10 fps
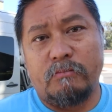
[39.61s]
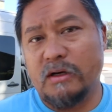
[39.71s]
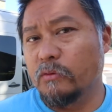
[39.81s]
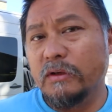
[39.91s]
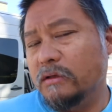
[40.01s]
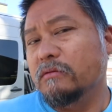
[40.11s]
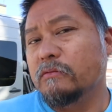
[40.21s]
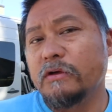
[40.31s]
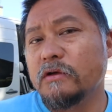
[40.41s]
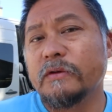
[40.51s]
but we
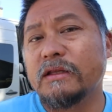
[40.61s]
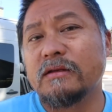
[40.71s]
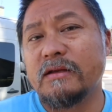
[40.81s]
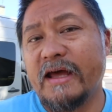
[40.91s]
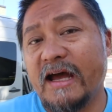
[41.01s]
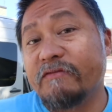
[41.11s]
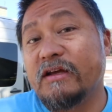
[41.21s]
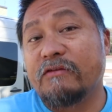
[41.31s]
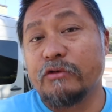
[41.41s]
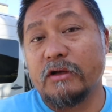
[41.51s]
knew we didn't have
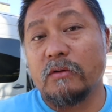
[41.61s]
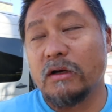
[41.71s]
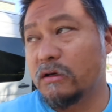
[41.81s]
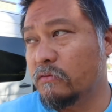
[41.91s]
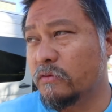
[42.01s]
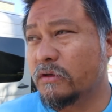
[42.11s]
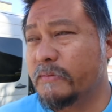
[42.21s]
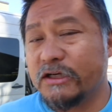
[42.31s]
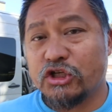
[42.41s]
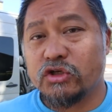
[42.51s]
to have running water. We wanted to
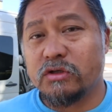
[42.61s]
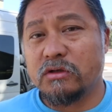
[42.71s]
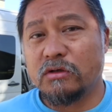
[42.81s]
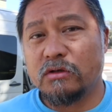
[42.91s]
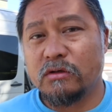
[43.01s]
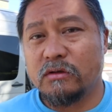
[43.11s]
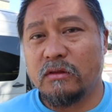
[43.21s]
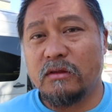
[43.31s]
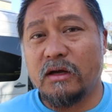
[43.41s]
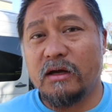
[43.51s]
make sure
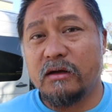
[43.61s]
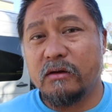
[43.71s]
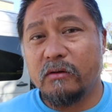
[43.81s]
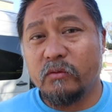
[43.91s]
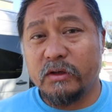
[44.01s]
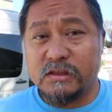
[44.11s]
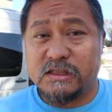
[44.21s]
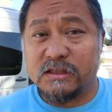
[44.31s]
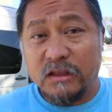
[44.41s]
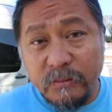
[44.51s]
that we could
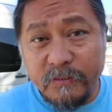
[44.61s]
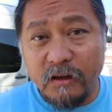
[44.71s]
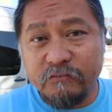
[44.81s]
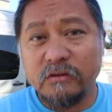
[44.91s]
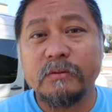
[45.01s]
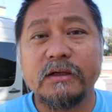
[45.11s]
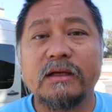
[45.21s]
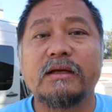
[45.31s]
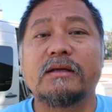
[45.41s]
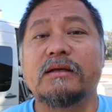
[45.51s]
sleep comfortably
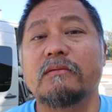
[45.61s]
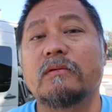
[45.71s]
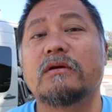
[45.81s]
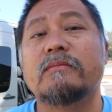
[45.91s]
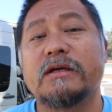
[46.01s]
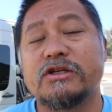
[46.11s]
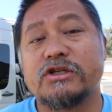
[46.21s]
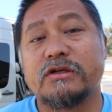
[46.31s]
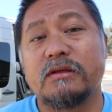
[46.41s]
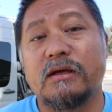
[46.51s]
in it, and we want to make
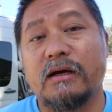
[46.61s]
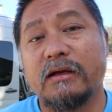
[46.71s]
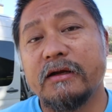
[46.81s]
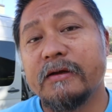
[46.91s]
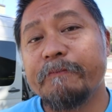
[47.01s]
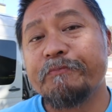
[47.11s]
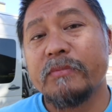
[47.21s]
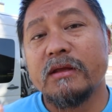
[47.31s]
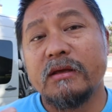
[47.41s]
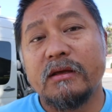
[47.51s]
sure that
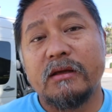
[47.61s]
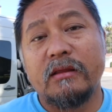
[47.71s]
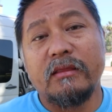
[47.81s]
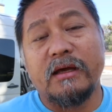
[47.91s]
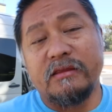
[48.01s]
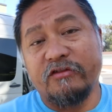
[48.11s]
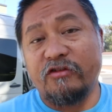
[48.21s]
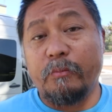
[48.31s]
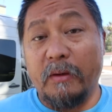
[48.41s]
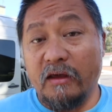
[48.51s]
the
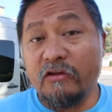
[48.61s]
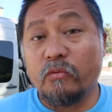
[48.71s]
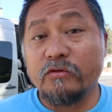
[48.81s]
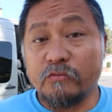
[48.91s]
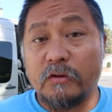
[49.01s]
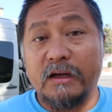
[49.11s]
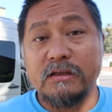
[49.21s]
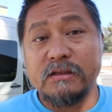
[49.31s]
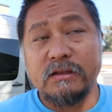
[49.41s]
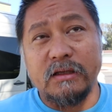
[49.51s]
space was
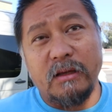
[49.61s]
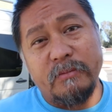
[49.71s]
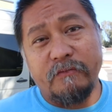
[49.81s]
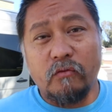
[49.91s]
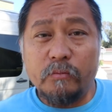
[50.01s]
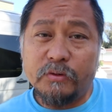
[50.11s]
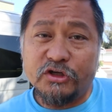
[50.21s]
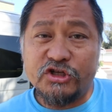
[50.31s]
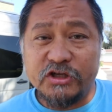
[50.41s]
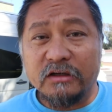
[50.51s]
right. And before we
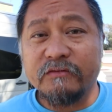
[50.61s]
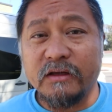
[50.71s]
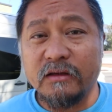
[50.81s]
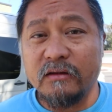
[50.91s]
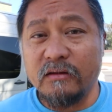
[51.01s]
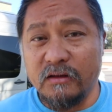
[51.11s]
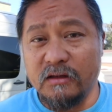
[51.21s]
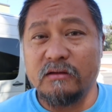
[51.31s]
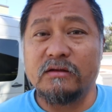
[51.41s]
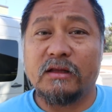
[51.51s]
put shelving
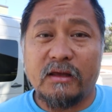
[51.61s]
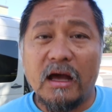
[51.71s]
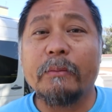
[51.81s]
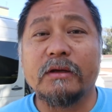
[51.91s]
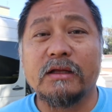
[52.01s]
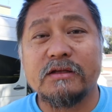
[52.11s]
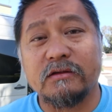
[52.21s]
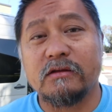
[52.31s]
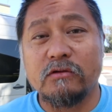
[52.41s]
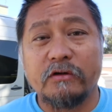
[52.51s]
into the cabinets
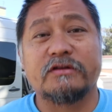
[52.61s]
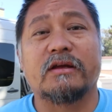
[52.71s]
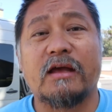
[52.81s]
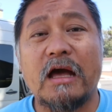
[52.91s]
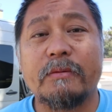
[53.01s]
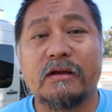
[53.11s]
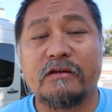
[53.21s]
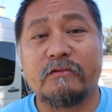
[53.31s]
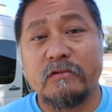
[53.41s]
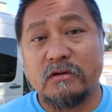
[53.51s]
and the doors in the
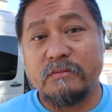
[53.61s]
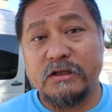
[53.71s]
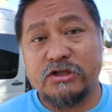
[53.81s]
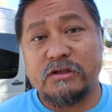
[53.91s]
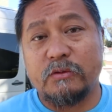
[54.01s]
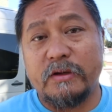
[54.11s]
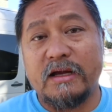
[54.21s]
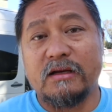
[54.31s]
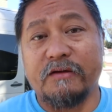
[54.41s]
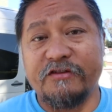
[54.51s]
cabinets, we want to make sure that we
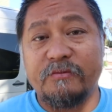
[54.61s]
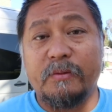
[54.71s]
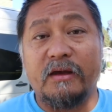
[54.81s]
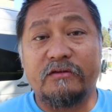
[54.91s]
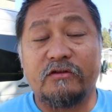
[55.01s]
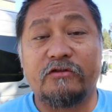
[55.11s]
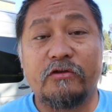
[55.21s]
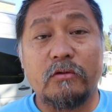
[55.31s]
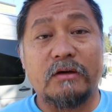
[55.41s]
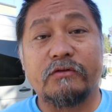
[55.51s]
had enough space to
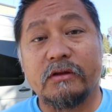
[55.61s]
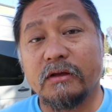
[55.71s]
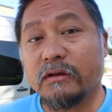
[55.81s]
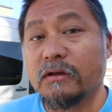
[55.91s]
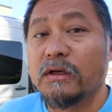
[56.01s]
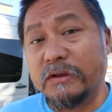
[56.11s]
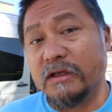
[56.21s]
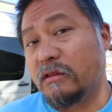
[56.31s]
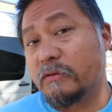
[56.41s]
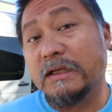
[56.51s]
store everything. We
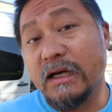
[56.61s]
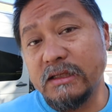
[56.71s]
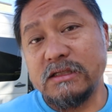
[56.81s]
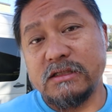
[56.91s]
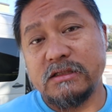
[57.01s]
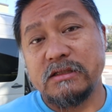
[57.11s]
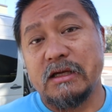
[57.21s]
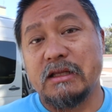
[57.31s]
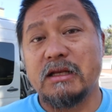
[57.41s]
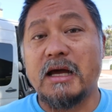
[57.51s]
did 3 nights,
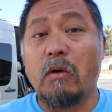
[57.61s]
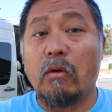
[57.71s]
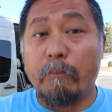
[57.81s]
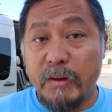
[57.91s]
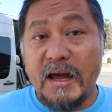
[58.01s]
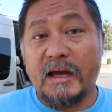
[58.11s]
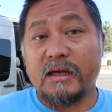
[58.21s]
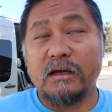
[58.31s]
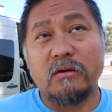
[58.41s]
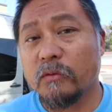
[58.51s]
and then now we're
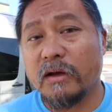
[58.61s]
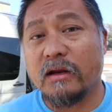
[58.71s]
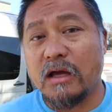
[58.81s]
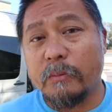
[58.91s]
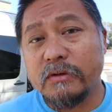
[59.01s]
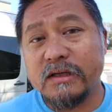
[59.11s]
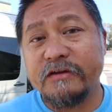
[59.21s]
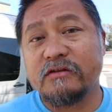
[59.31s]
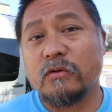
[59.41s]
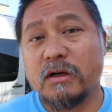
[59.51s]
back. We got a couple
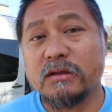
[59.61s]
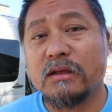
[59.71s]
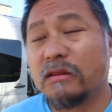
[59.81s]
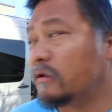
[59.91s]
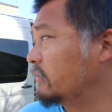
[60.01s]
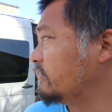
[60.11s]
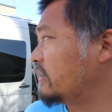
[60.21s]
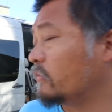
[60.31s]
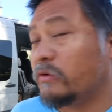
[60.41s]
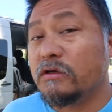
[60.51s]
days to work on the things
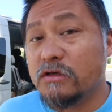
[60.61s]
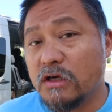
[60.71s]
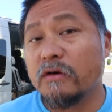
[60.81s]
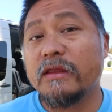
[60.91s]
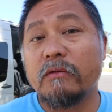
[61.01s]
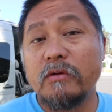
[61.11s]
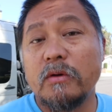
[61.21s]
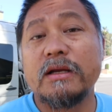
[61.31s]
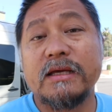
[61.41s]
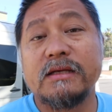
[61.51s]
that we know that we
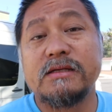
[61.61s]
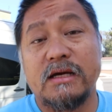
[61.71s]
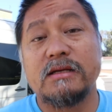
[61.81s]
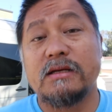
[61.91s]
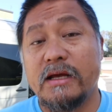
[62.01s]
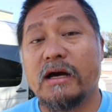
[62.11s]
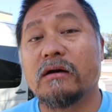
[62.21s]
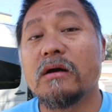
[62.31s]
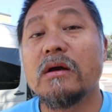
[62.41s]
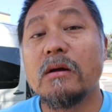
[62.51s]
want to get done
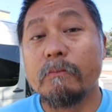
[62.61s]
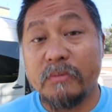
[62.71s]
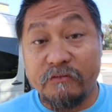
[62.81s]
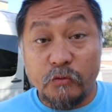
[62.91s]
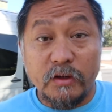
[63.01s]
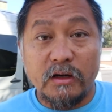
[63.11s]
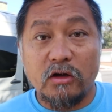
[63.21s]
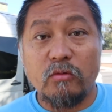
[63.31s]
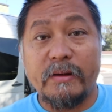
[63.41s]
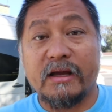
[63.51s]
now before we got to
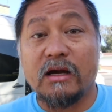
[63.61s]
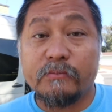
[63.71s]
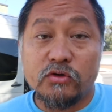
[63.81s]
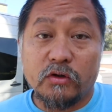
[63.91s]
go back up